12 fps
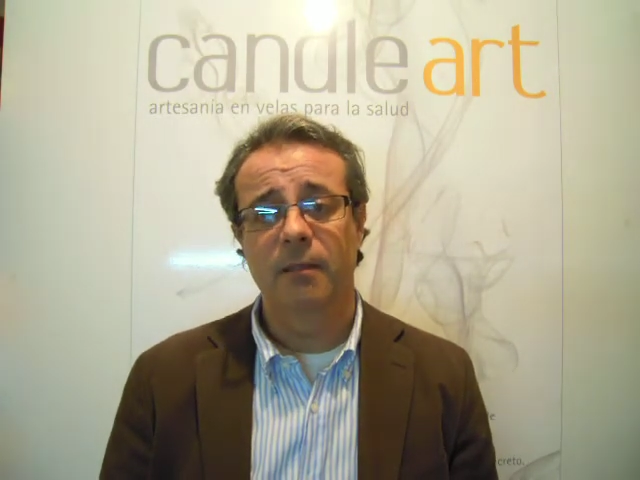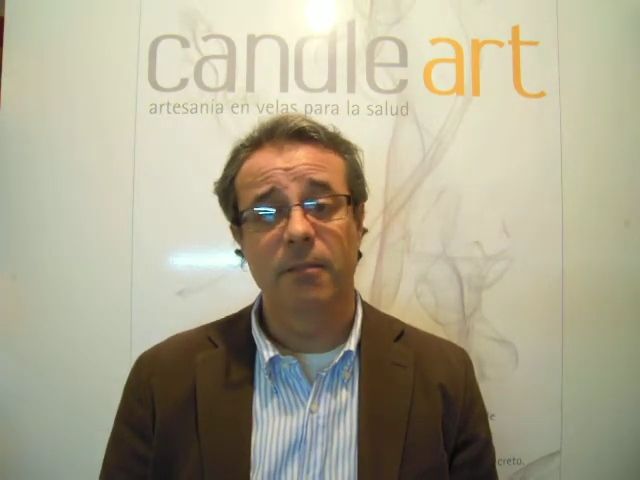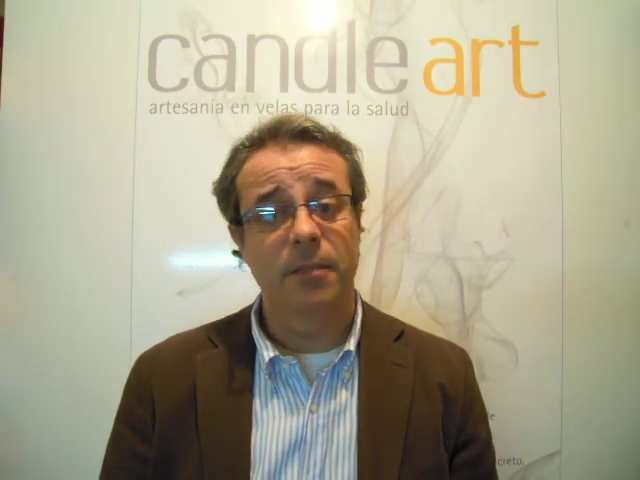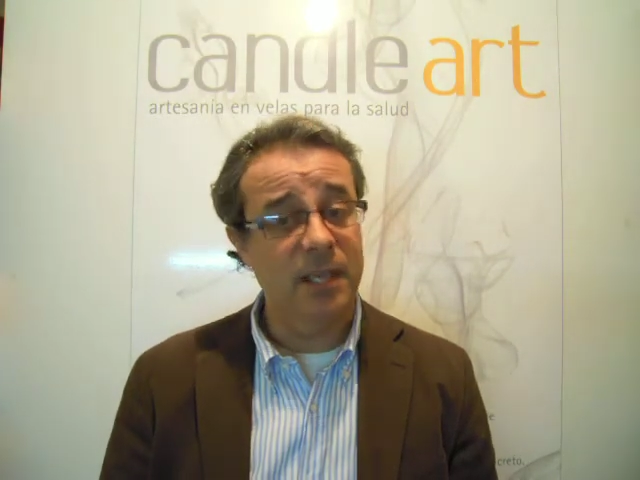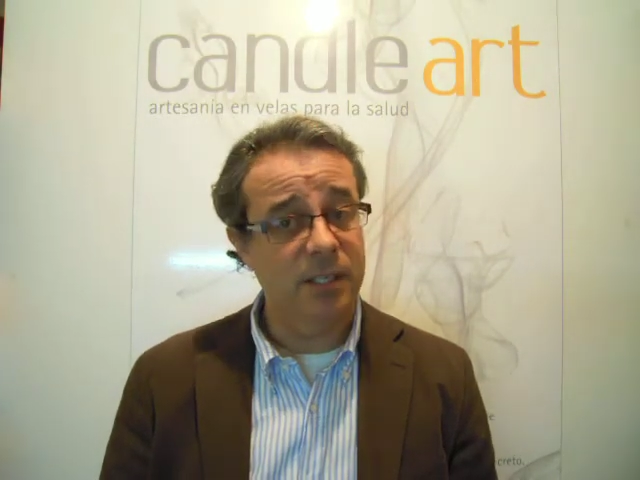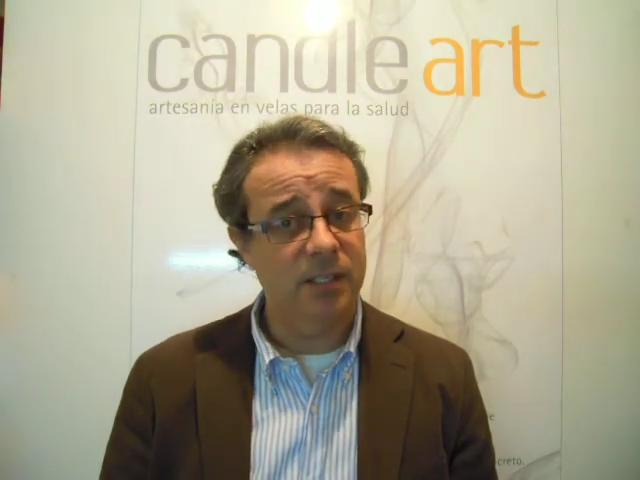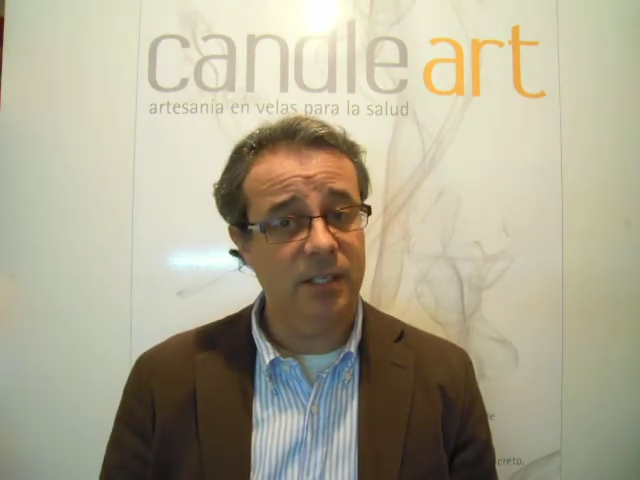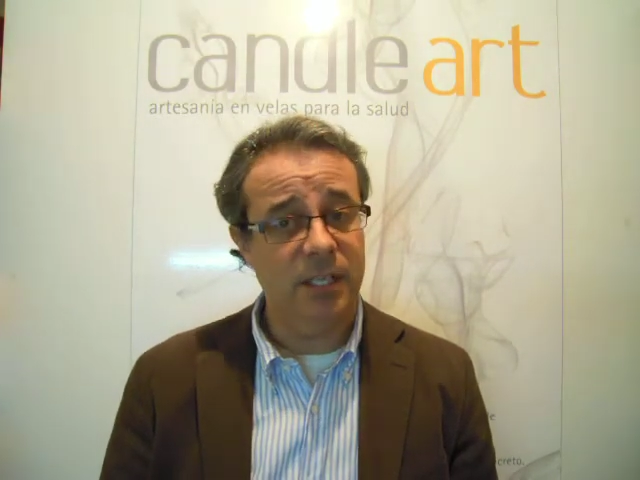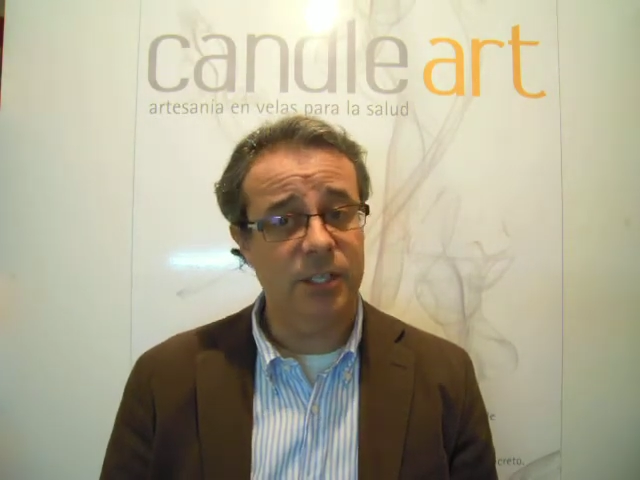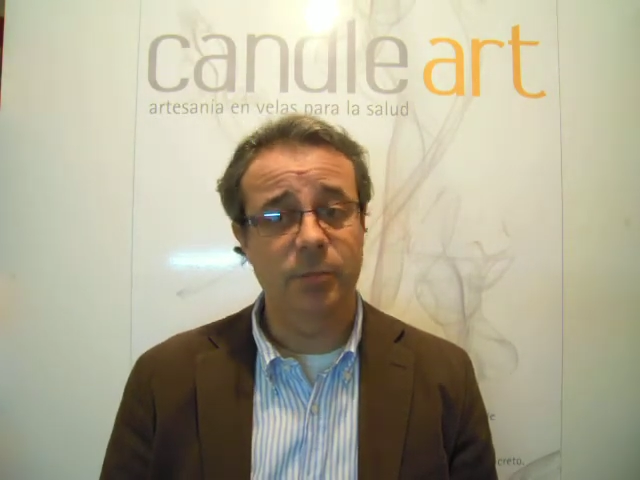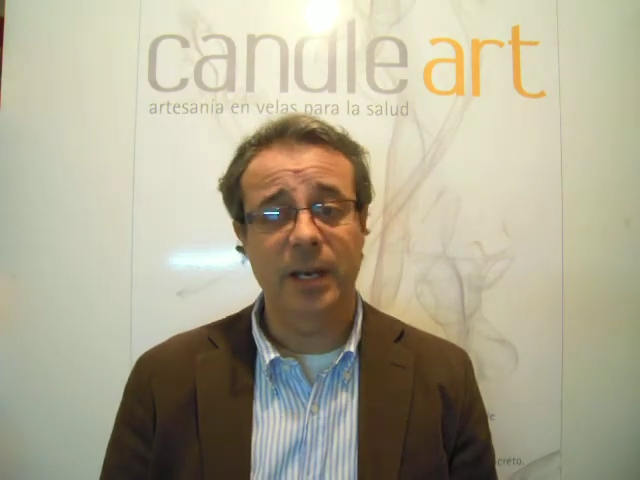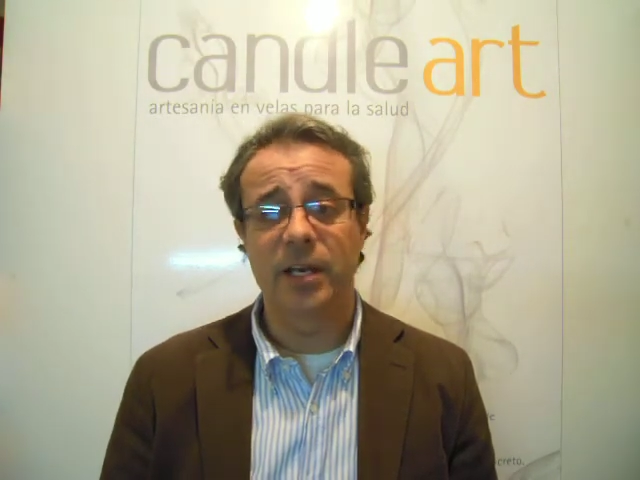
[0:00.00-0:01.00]
These
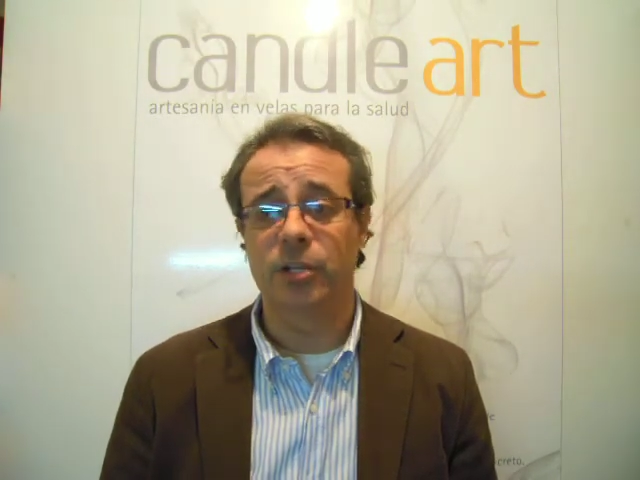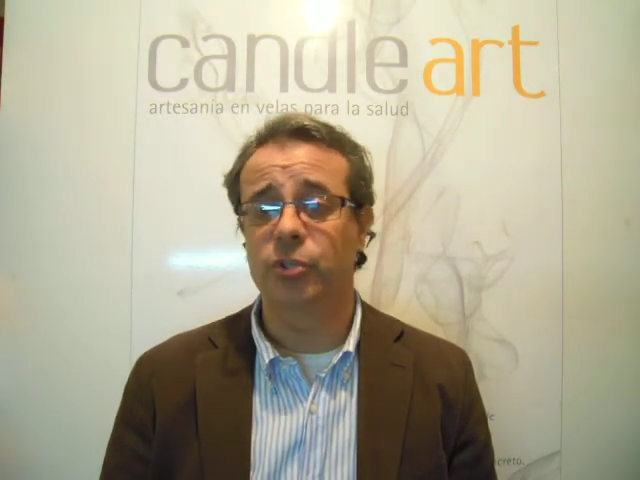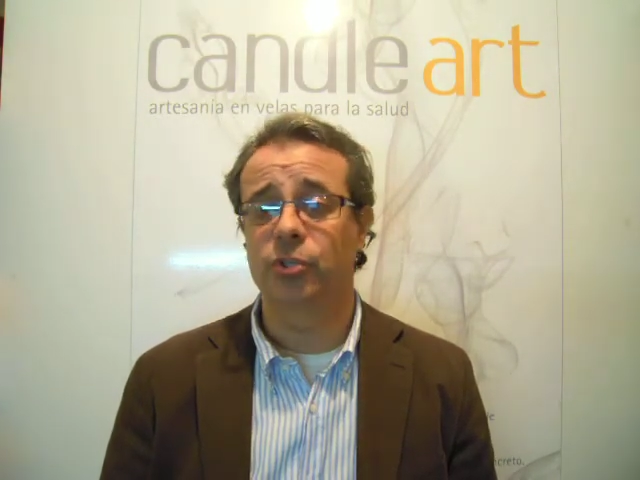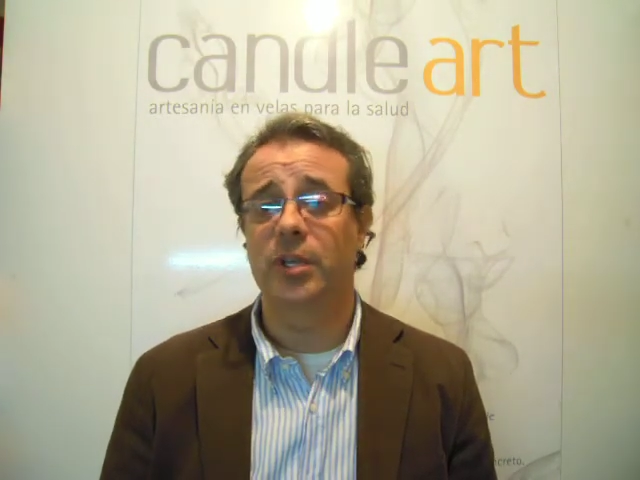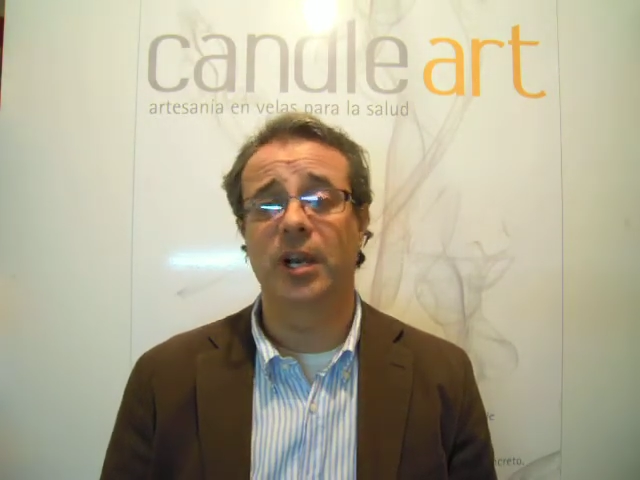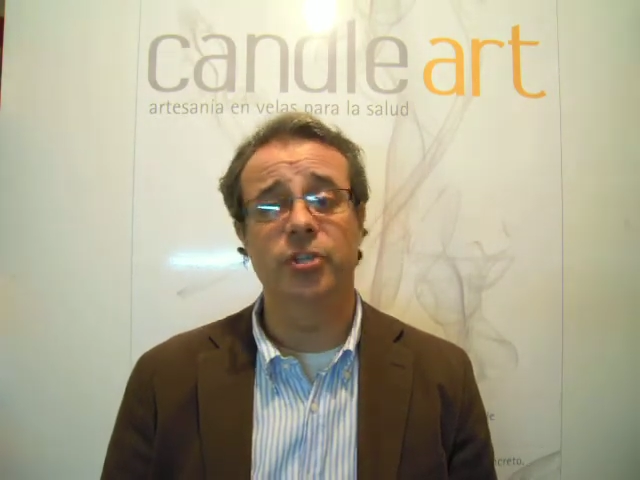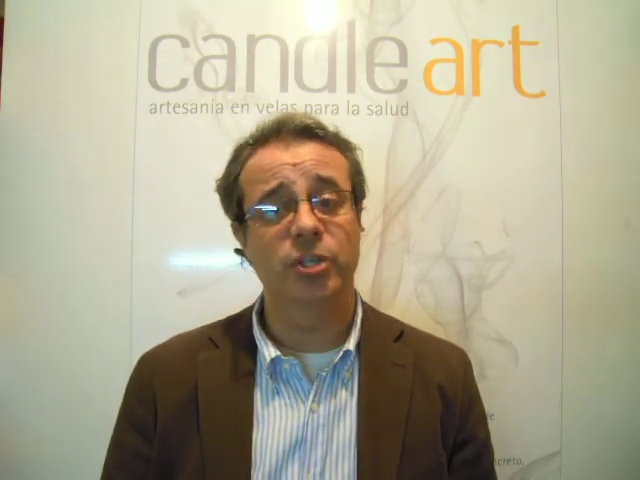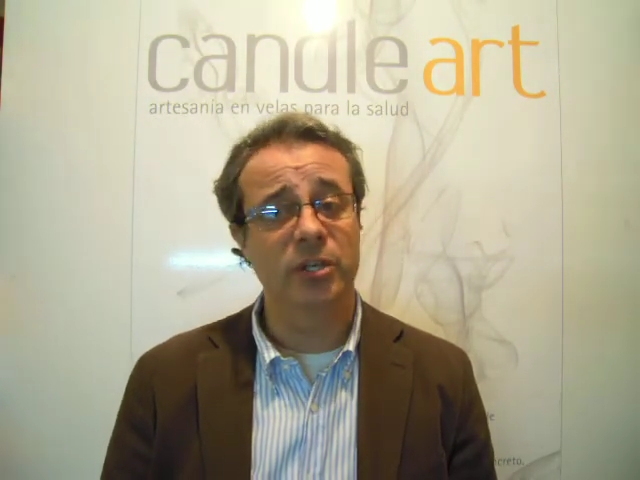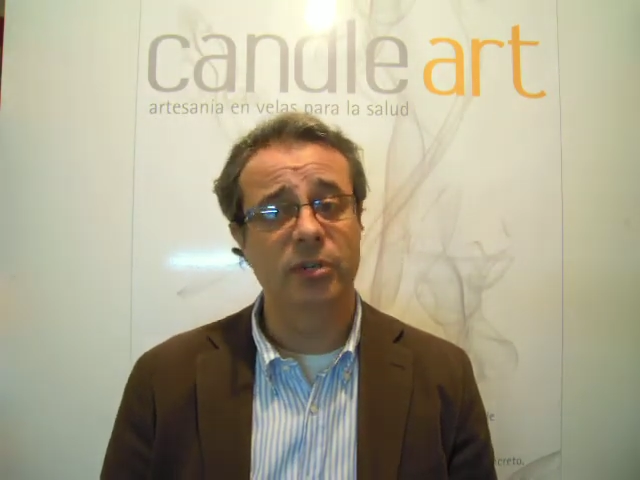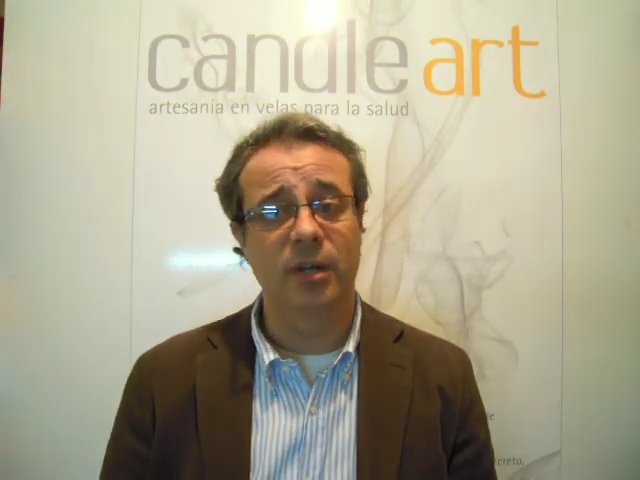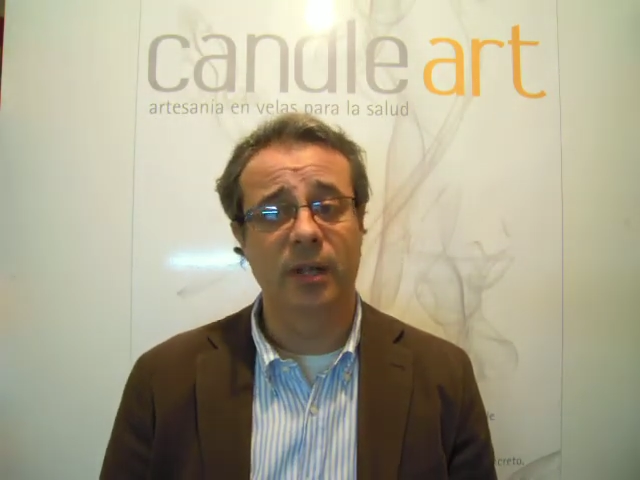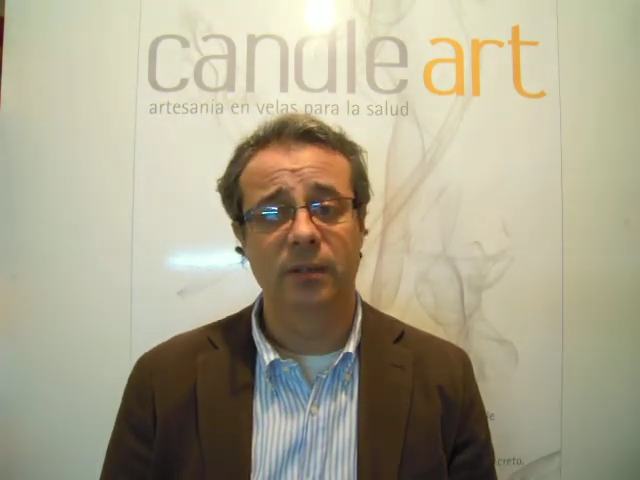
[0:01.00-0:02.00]
explanations are
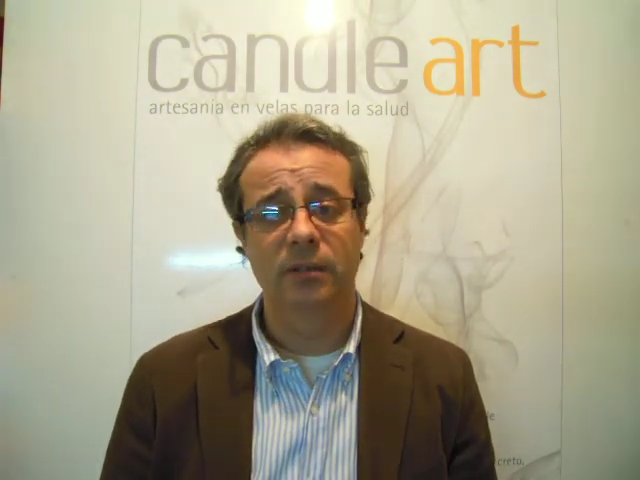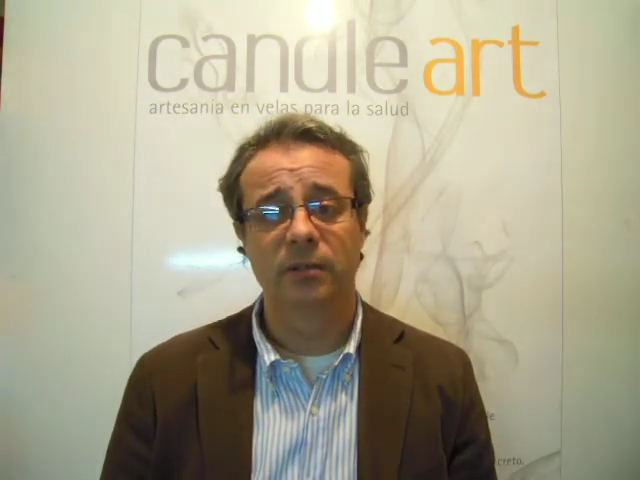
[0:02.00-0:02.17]
general.